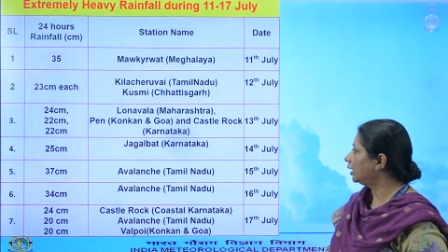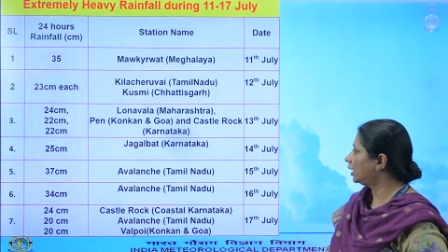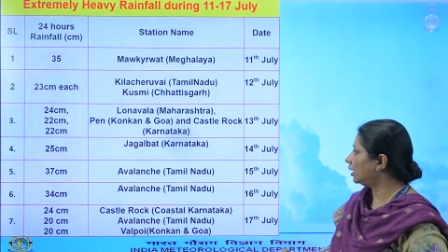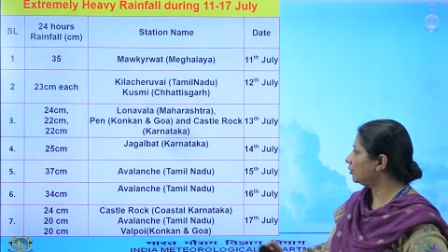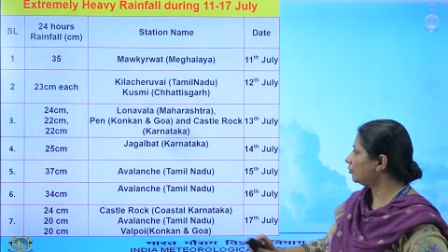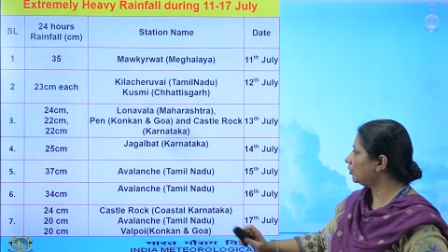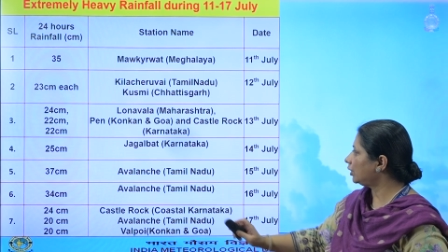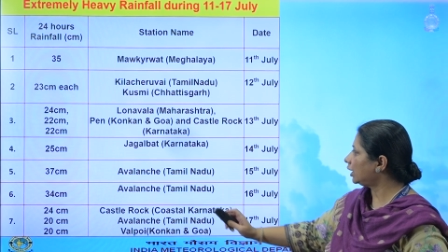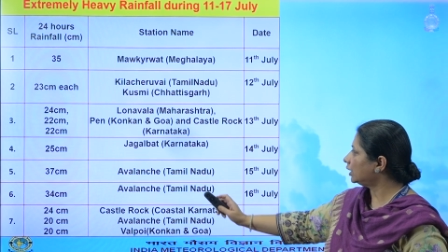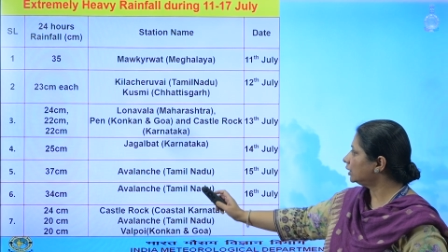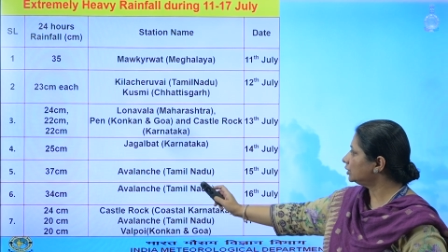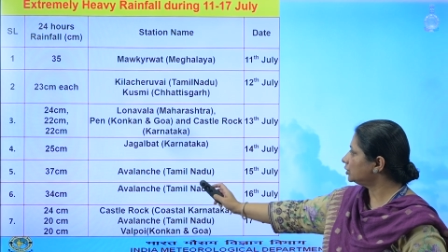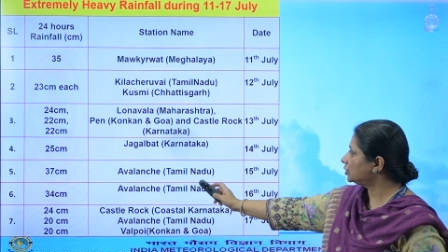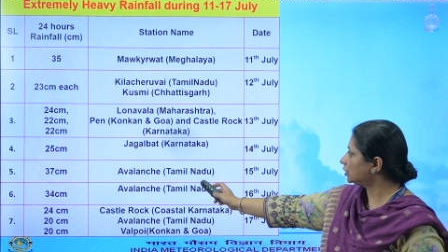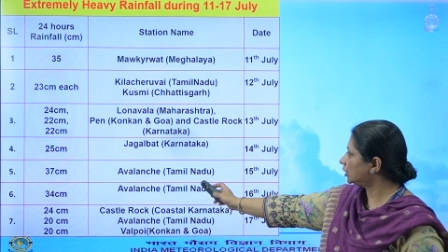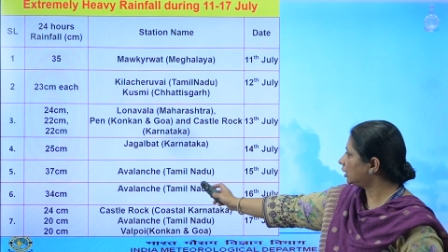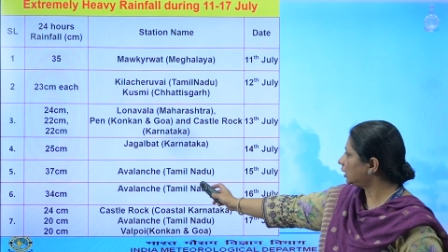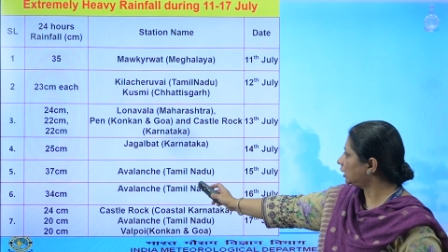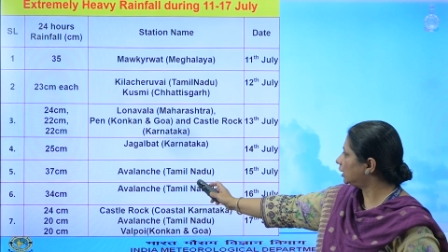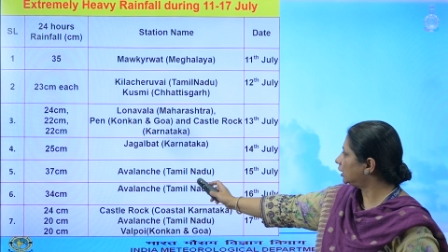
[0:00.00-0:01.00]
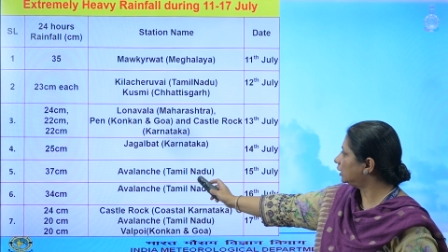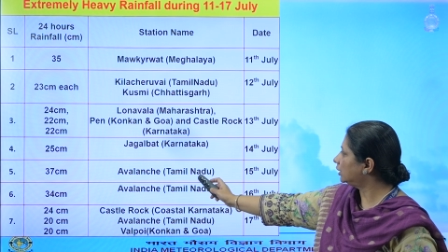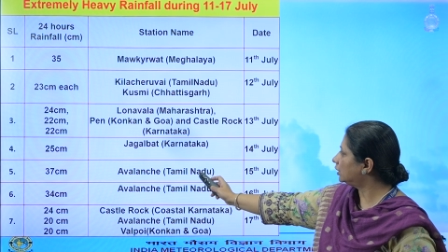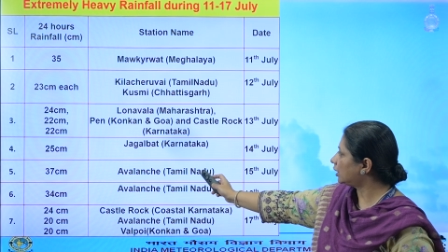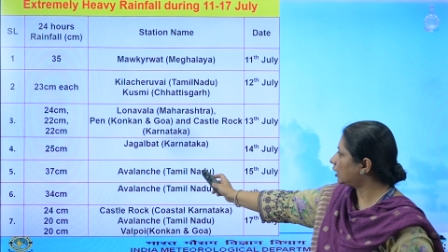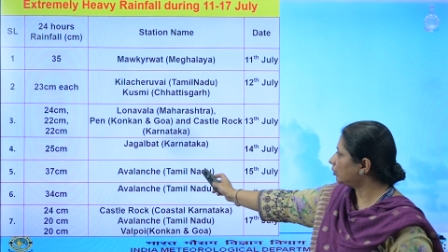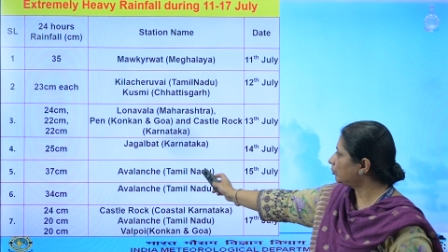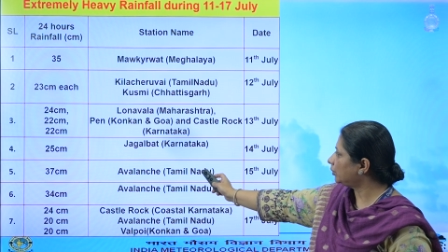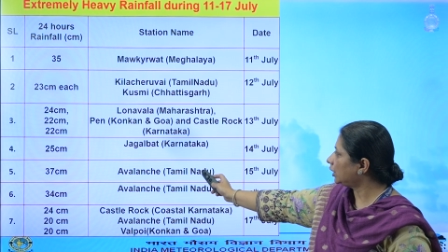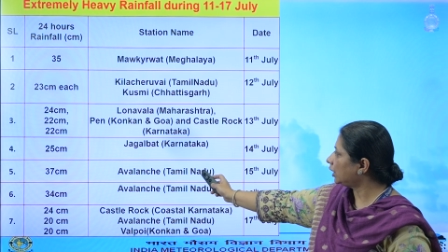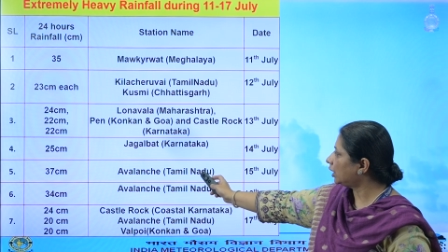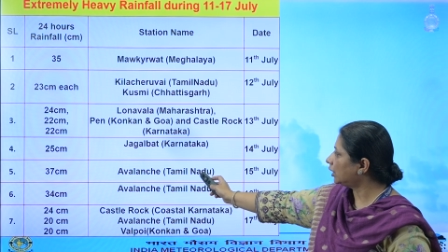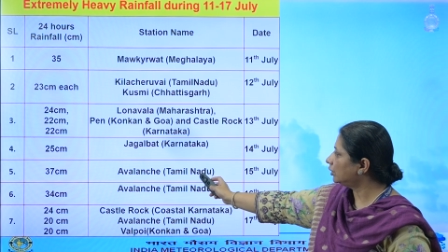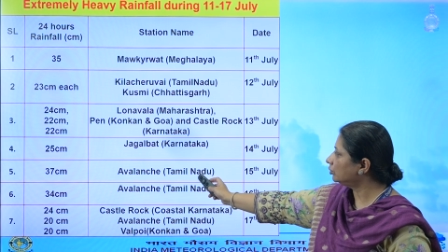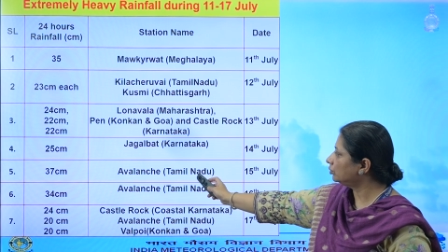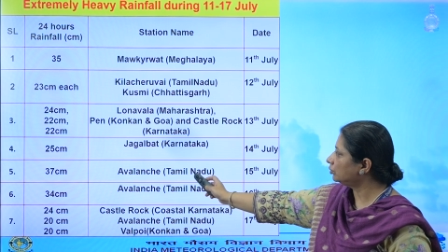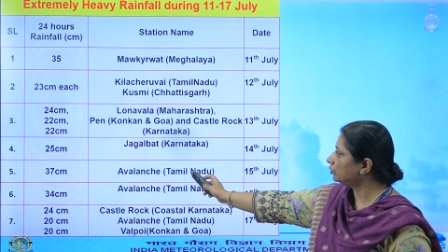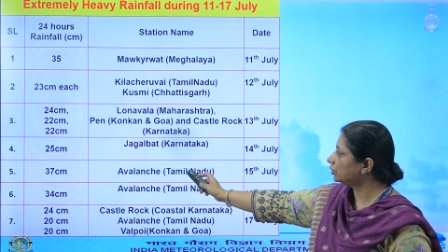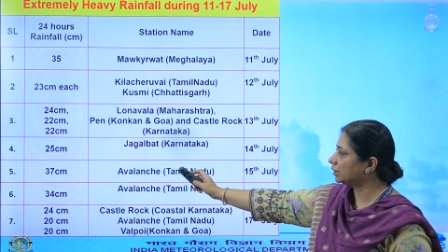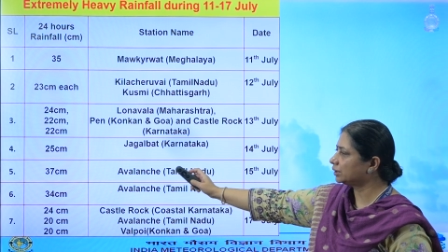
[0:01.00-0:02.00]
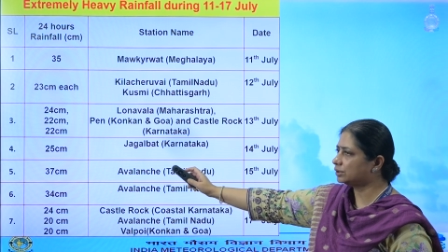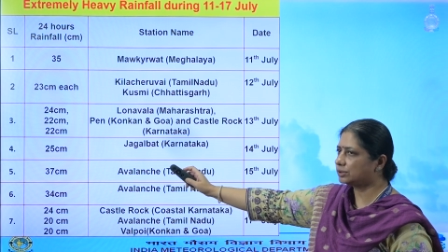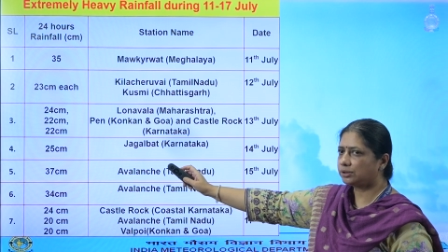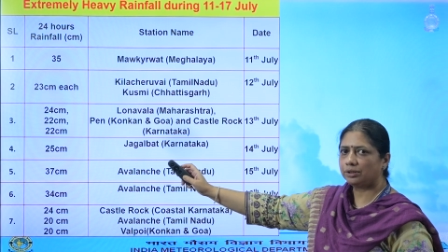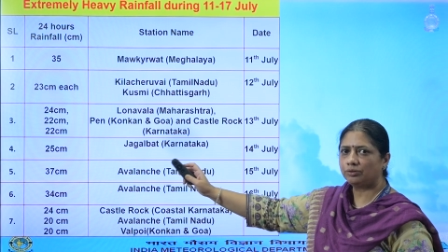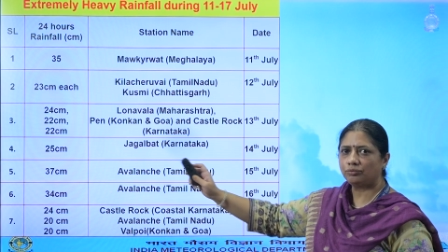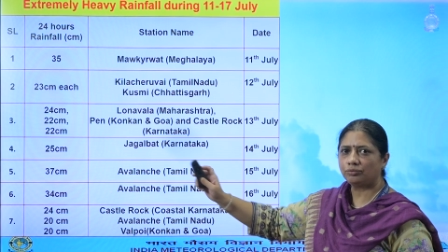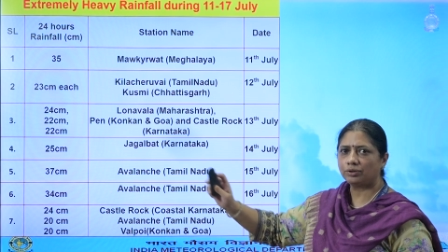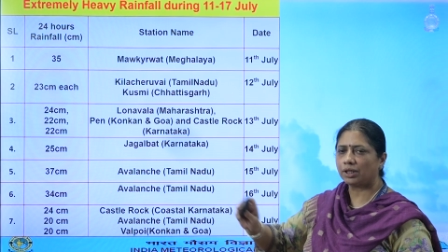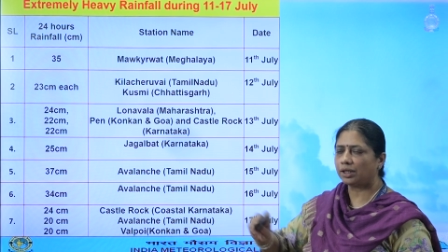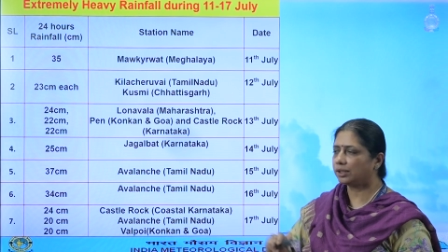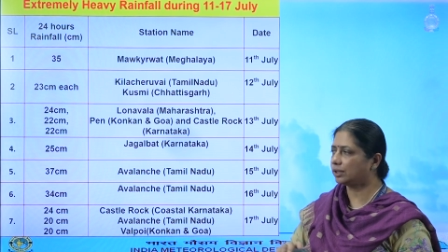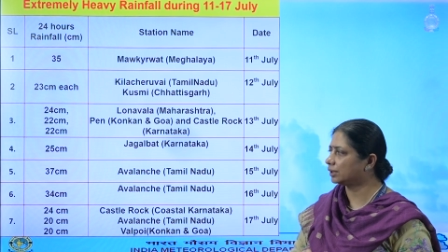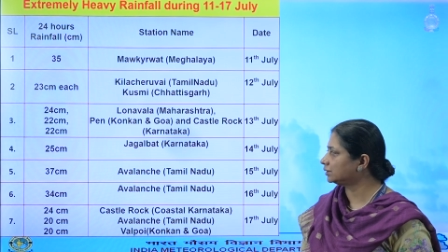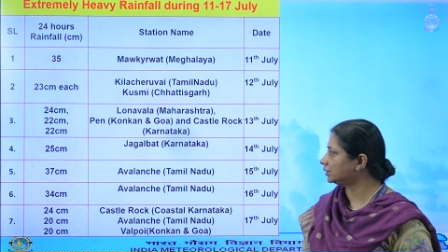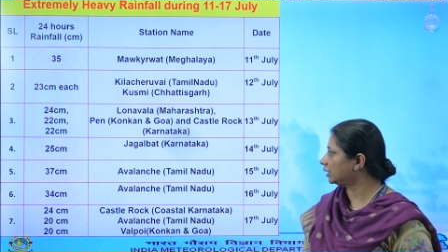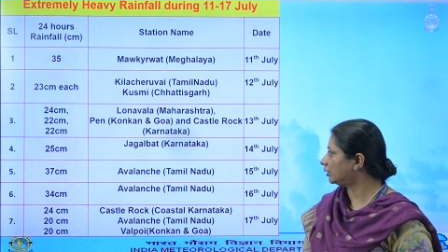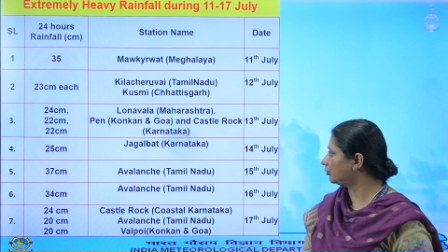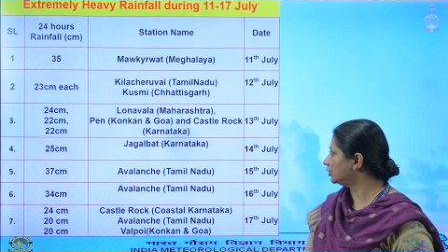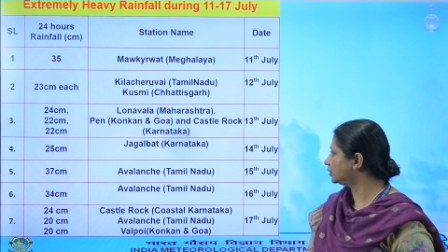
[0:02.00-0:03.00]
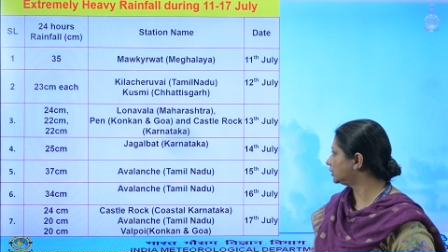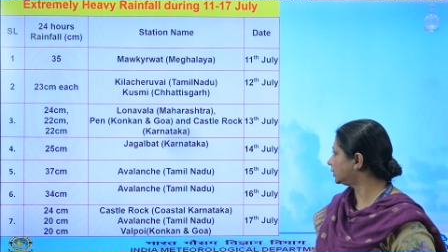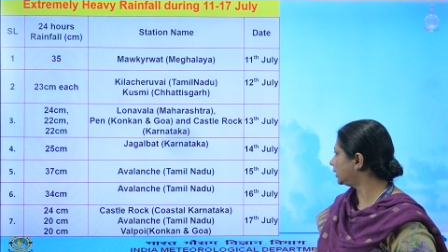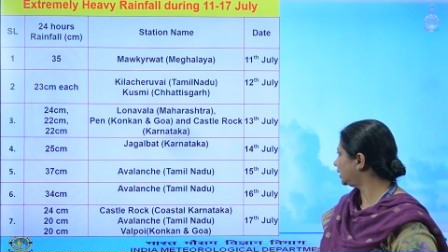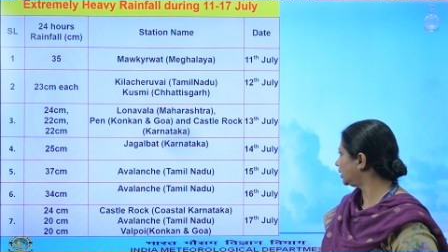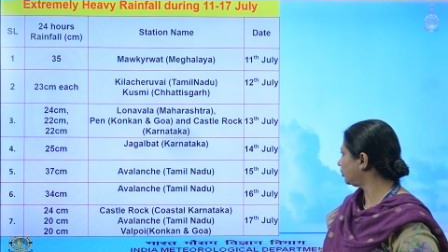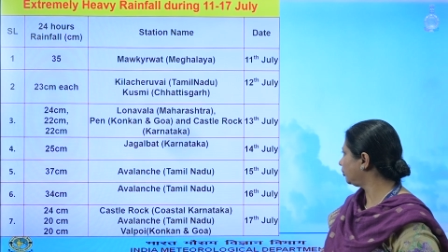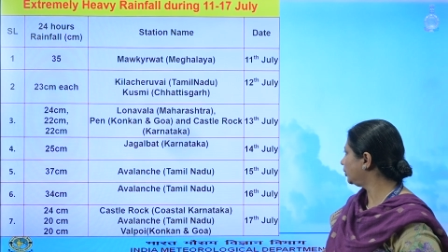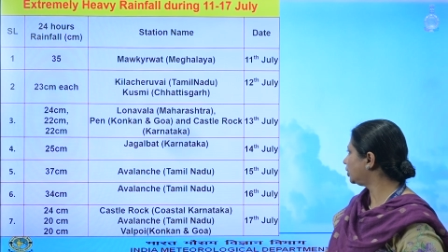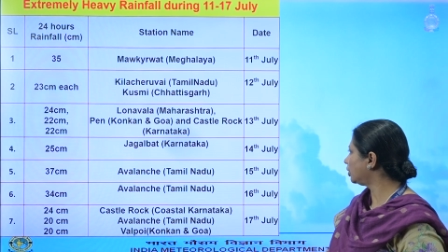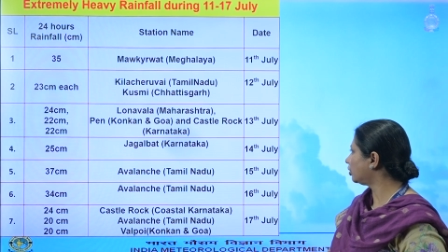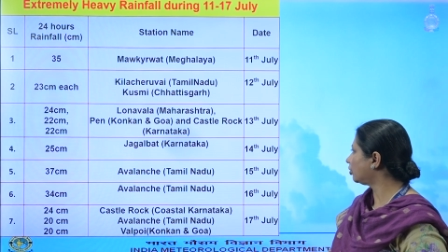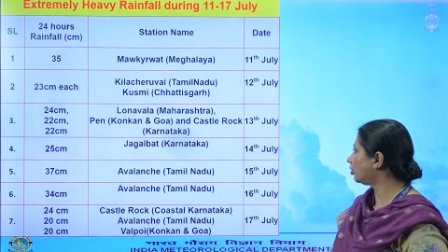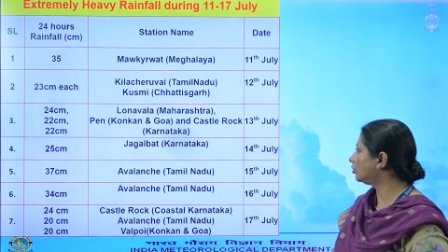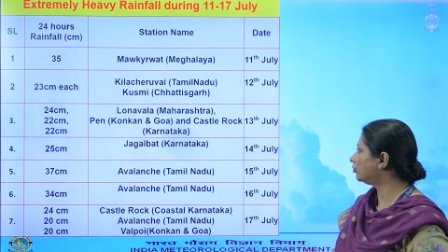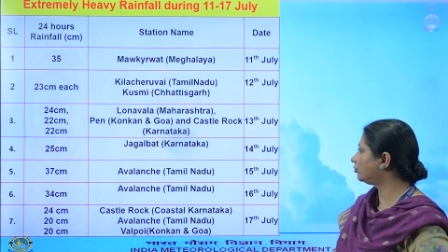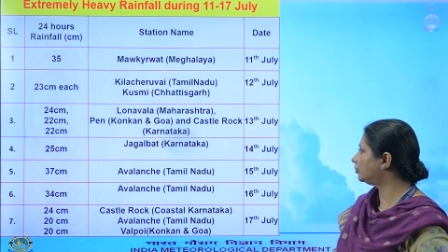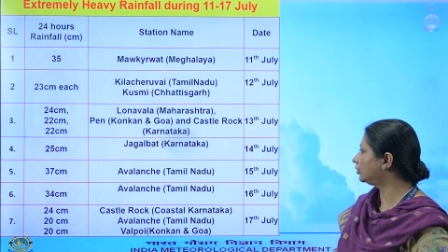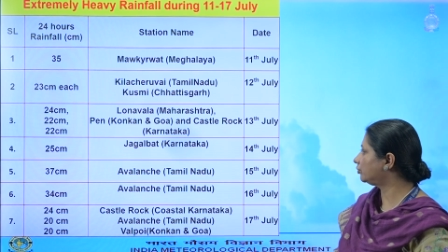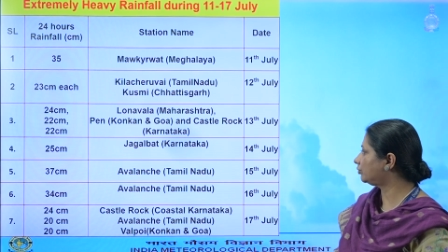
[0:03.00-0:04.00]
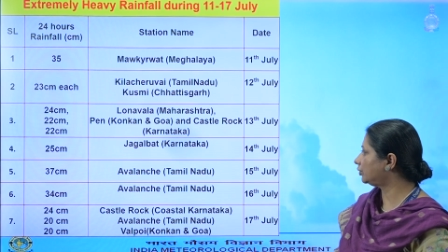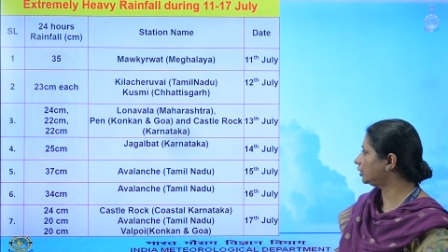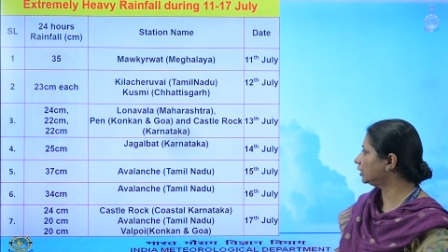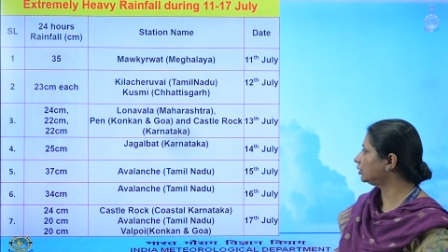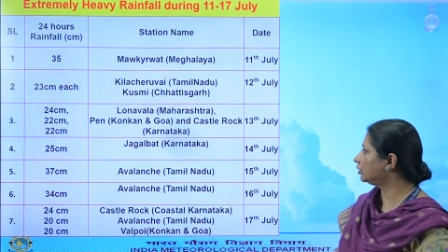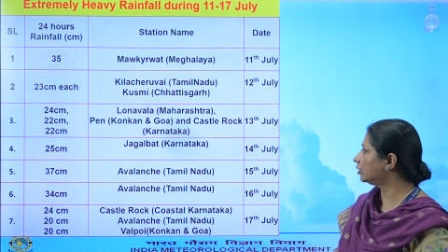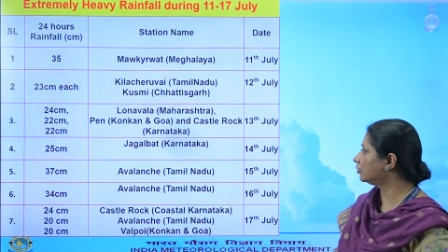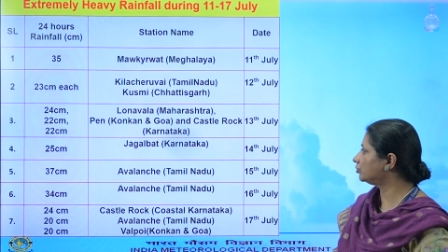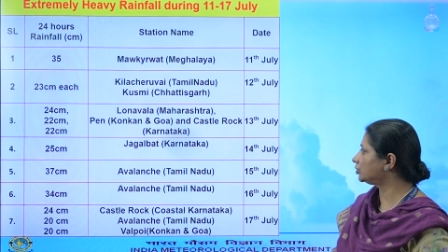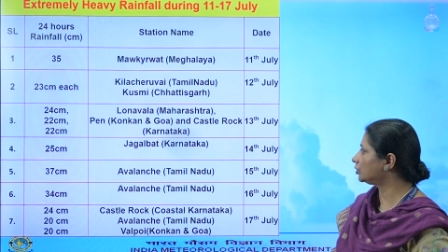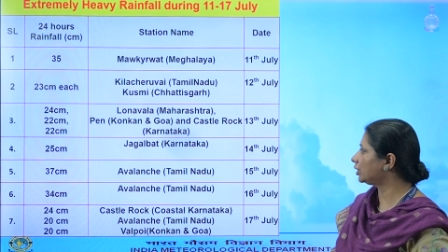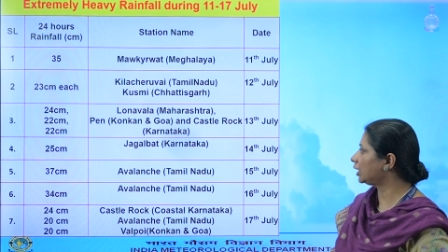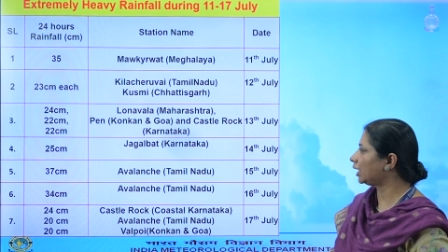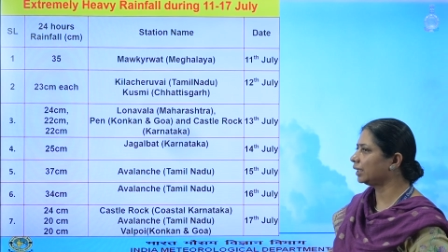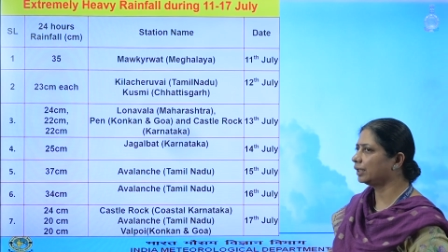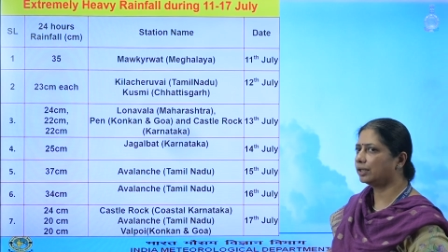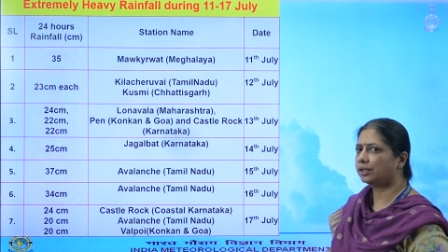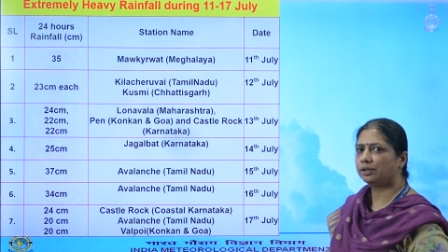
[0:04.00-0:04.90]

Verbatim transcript: Avalanche in Tamil Nadu received 37 centimeter on 15th of July